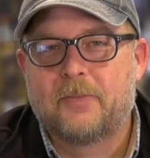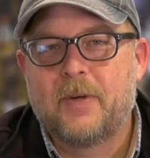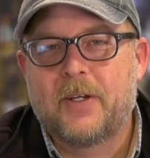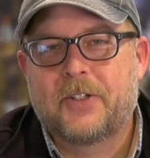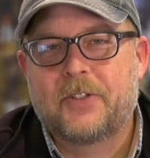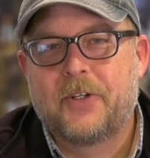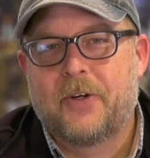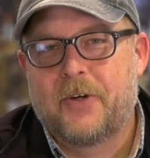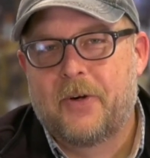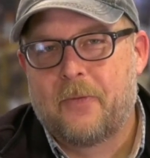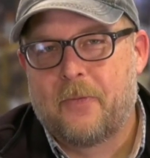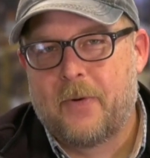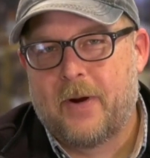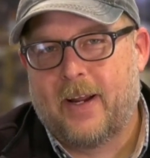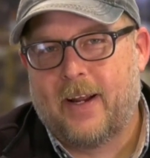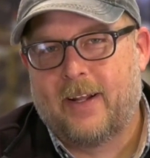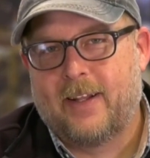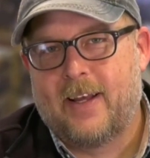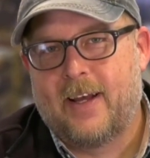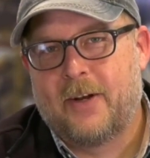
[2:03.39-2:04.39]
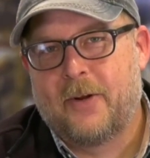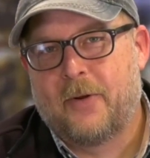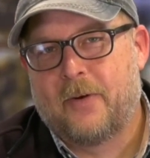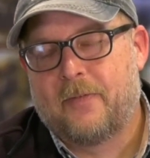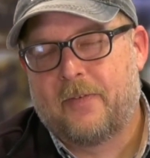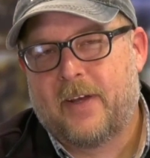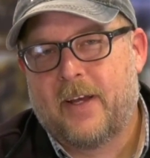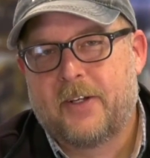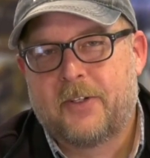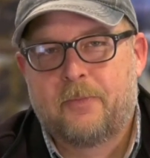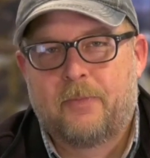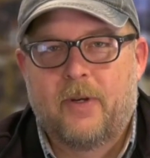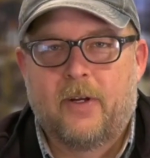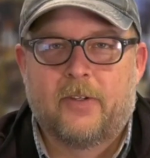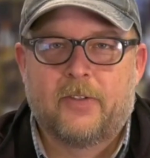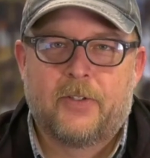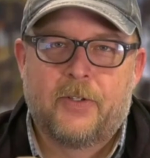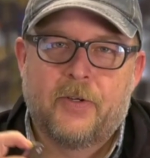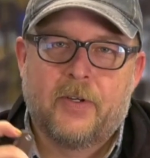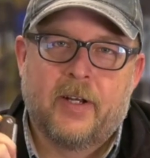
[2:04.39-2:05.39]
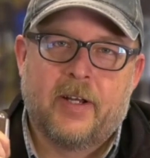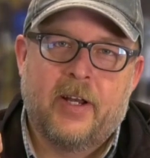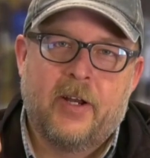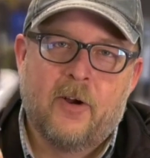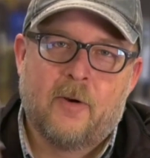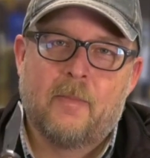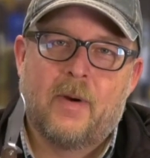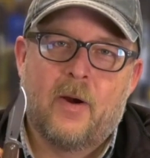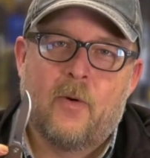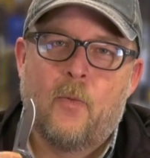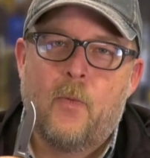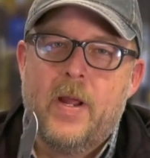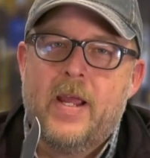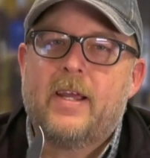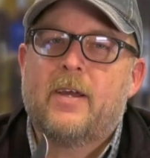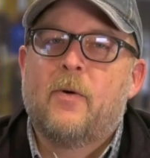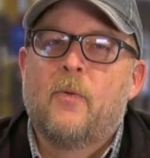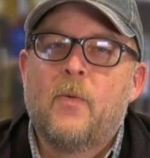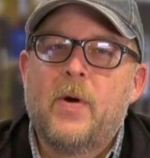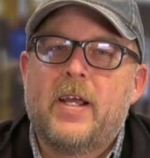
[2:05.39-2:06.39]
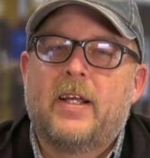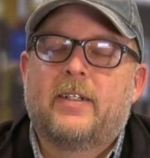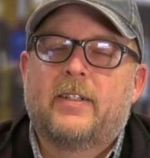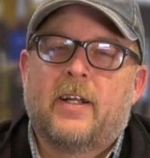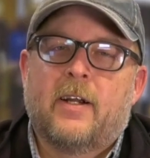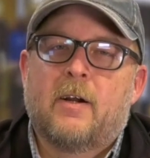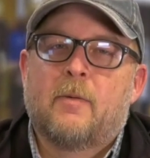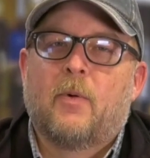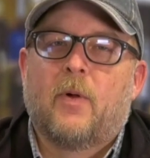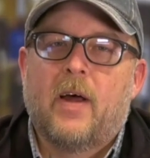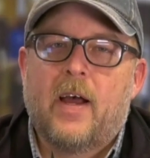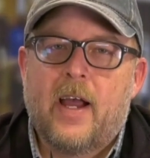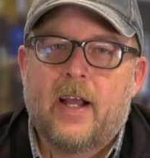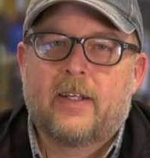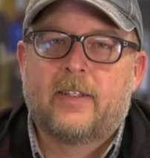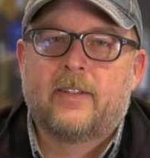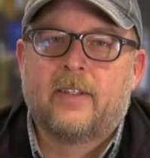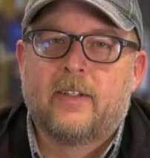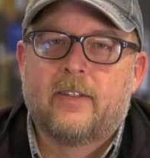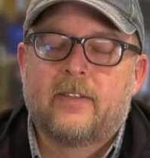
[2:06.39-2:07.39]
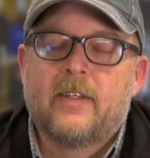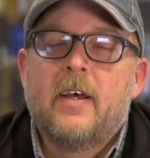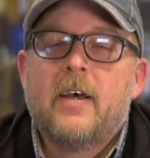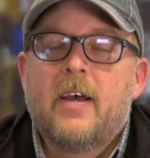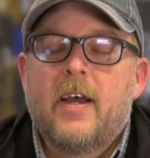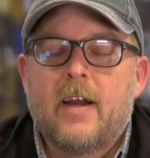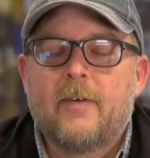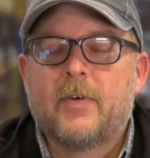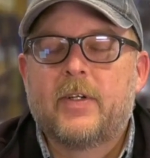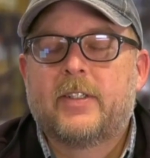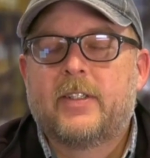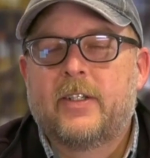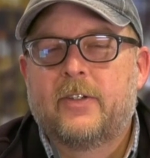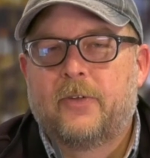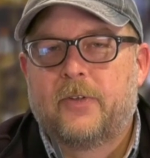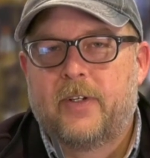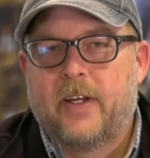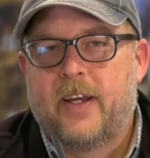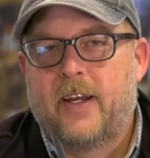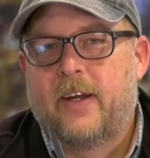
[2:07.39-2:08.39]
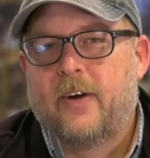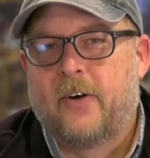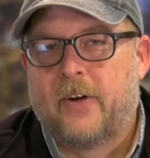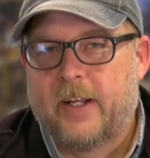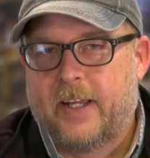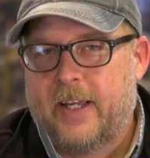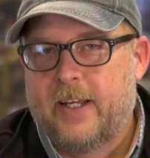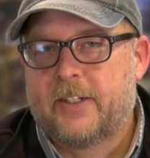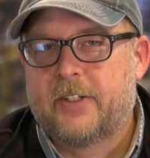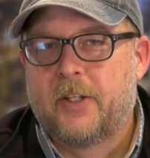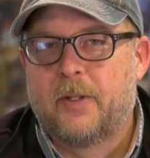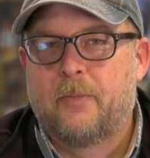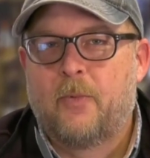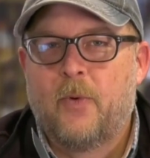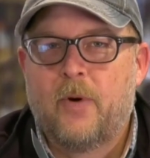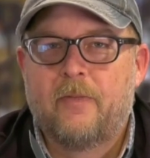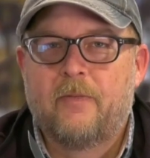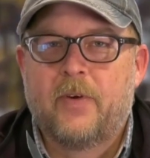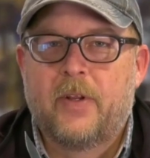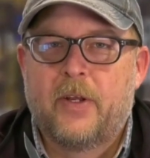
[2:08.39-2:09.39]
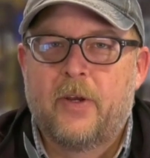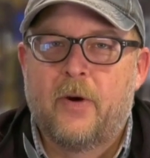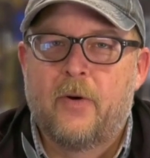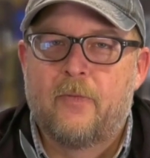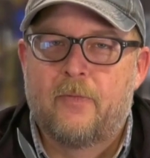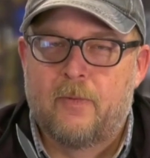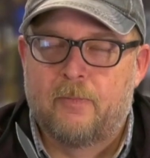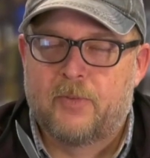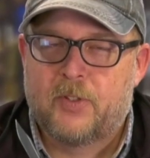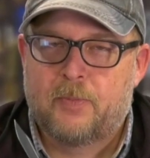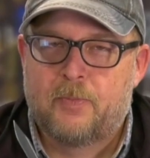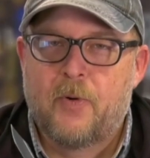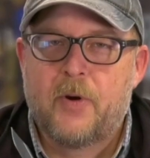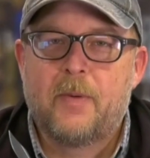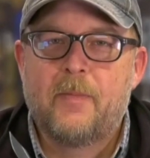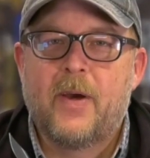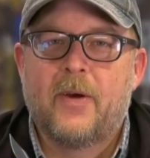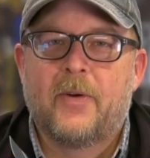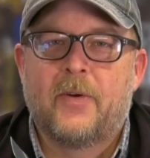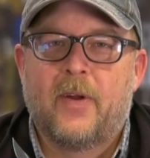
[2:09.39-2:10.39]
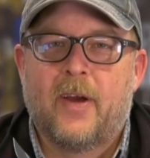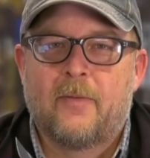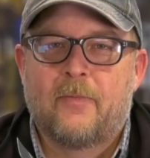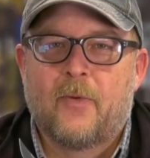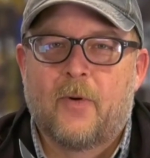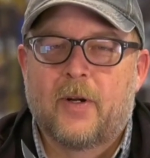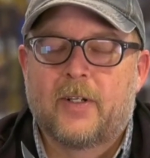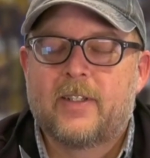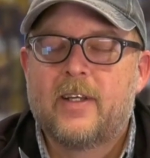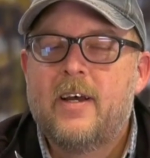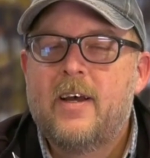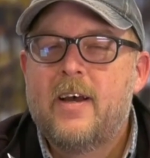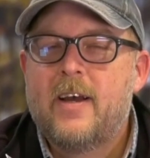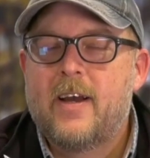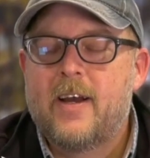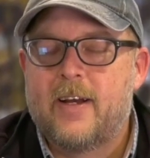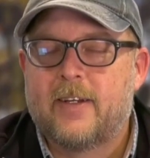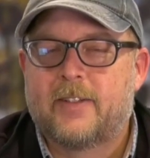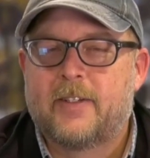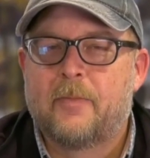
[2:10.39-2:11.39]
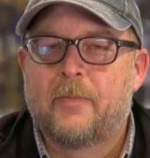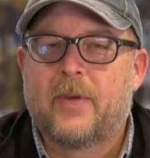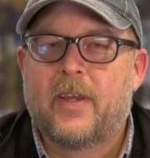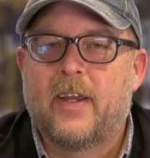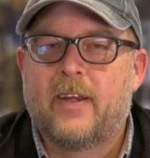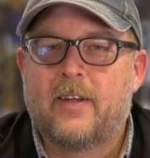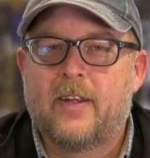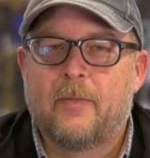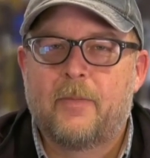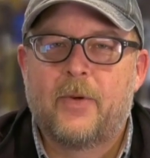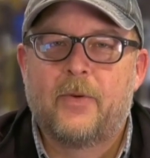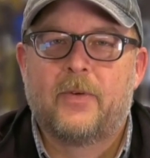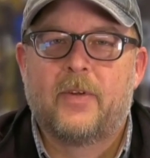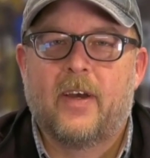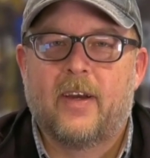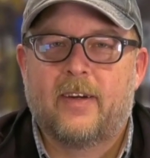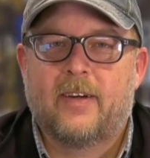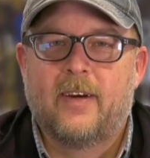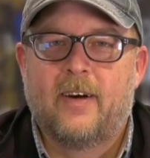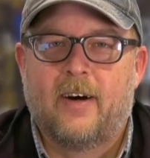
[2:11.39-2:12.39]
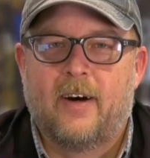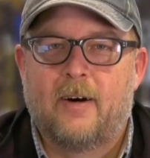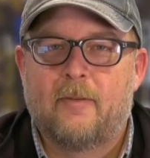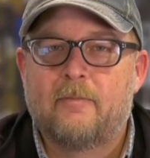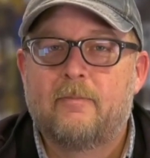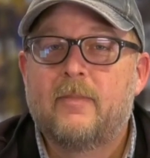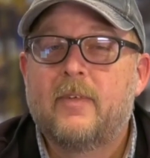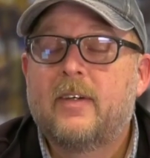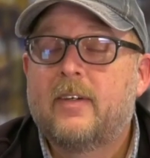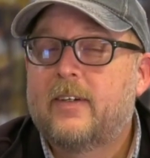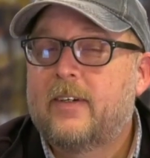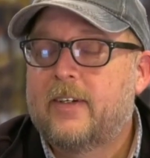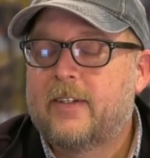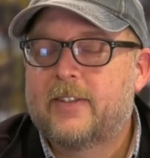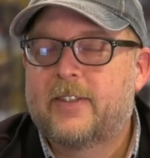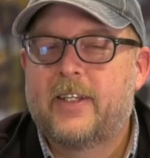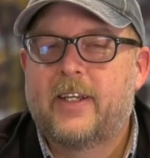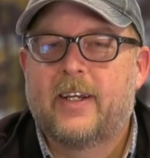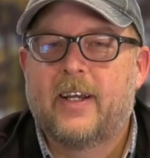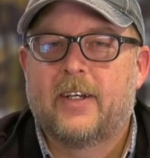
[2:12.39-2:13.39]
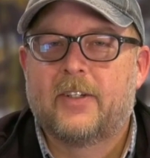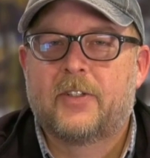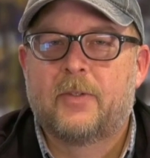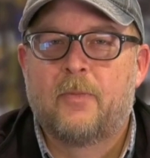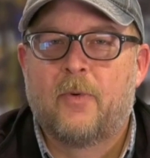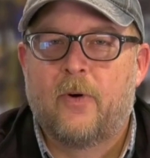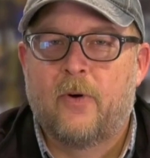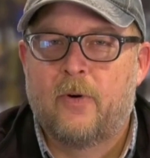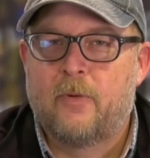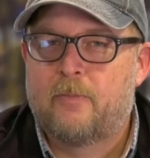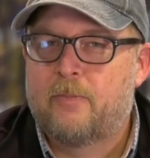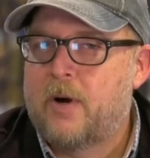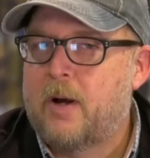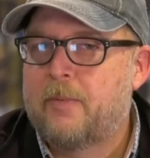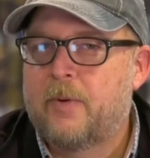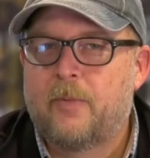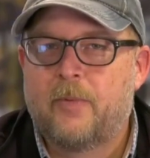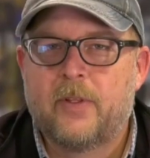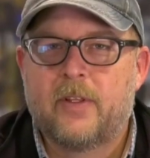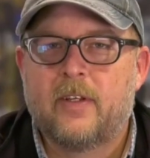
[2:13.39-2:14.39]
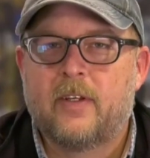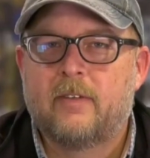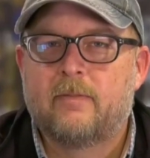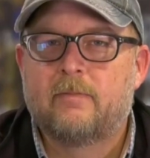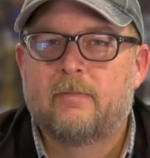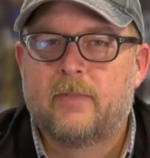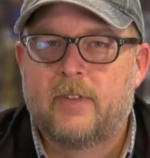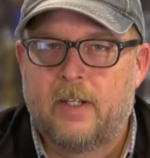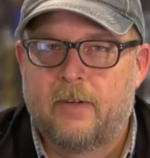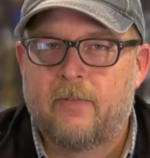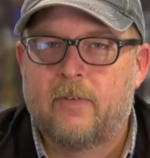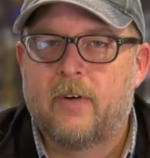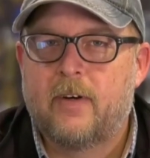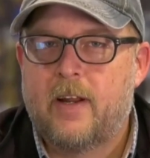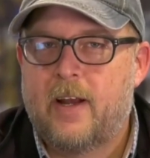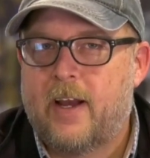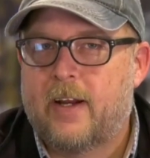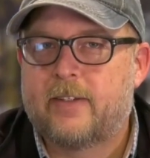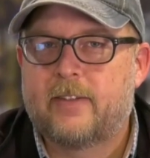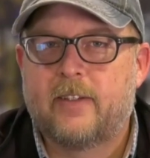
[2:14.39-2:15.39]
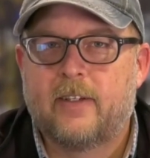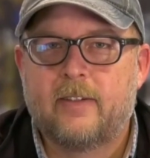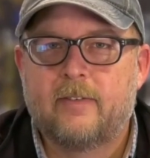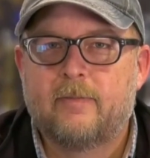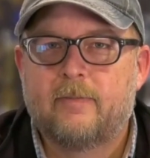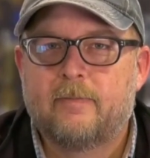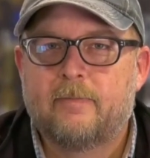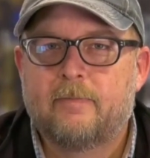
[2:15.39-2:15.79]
Make sure you're ringing that notification bell so you can hear my weak, terrible accents every single day on a Get to the Point video from Smoky Mountain Knifeworks, smkw.com. I'll see you guys tomorrow, probably with a different accent.